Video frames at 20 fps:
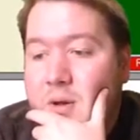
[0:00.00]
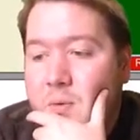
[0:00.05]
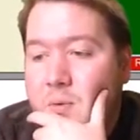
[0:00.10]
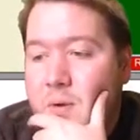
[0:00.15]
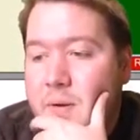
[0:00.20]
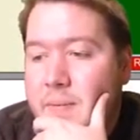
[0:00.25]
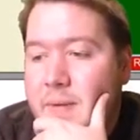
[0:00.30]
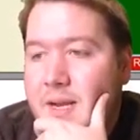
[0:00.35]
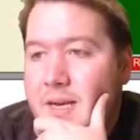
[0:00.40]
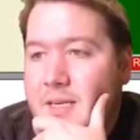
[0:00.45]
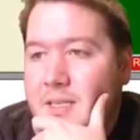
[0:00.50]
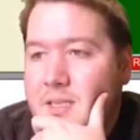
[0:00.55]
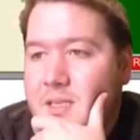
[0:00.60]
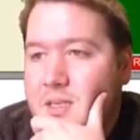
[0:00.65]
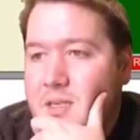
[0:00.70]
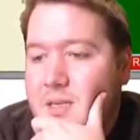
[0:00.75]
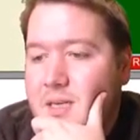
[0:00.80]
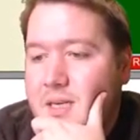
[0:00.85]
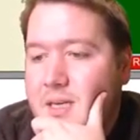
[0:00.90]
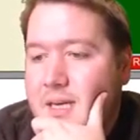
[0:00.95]
we managed
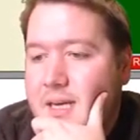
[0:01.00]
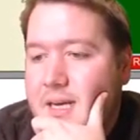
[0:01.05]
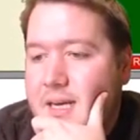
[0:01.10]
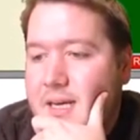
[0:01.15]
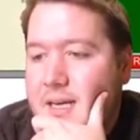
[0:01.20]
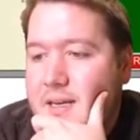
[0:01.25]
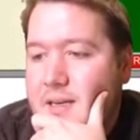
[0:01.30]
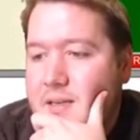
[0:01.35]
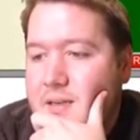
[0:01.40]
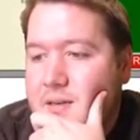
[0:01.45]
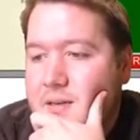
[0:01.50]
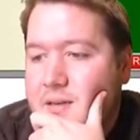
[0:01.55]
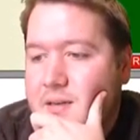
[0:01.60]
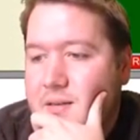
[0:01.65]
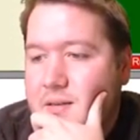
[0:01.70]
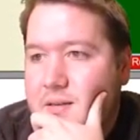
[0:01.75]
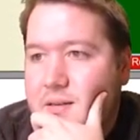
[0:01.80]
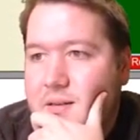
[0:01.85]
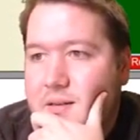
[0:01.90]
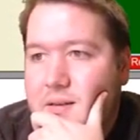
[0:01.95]
to get
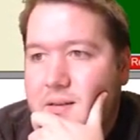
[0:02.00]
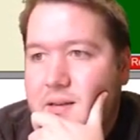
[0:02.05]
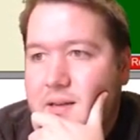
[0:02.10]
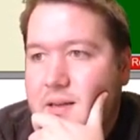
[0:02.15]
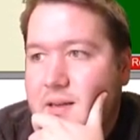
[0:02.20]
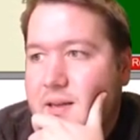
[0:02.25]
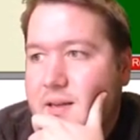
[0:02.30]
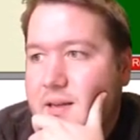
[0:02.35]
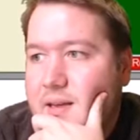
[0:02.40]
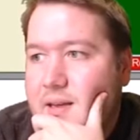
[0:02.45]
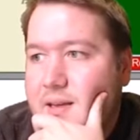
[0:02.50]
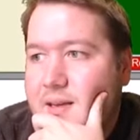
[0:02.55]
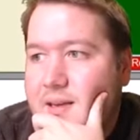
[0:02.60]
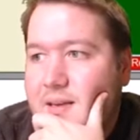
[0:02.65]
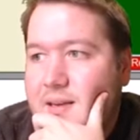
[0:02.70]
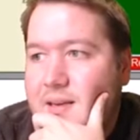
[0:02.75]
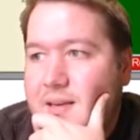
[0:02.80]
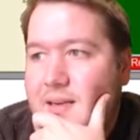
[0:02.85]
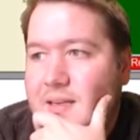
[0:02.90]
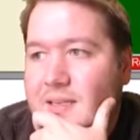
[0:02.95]

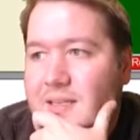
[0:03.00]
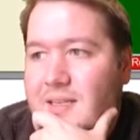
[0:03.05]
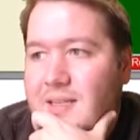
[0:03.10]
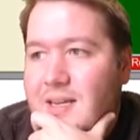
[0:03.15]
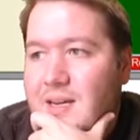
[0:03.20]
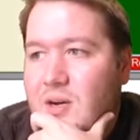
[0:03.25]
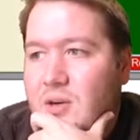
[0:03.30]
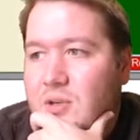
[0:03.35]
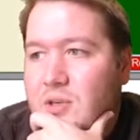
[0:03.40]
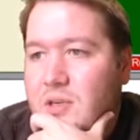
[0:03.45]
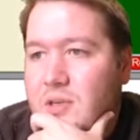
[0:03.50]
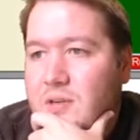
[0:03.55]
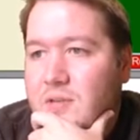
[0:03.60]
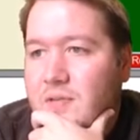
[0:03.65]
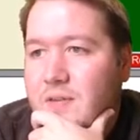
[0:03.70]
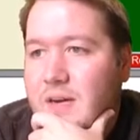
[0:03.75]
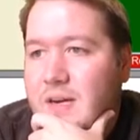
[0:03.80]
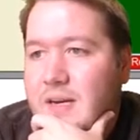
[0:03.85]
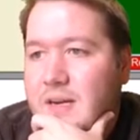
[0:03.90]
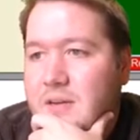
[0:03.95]
into the auction to
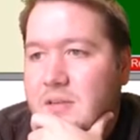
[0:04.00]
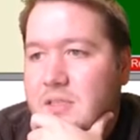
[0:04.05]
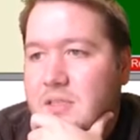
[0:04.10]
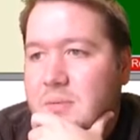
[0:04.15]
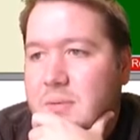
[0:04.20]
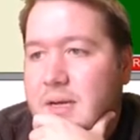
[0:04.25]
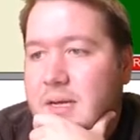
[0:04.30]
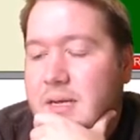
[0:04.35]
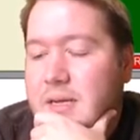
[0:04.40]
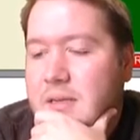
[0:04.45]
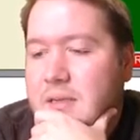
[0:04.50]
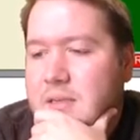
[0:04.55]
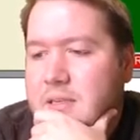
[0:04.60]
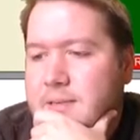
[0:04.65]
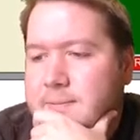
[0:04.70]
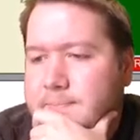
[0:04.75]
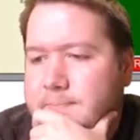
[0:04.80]
find our spades.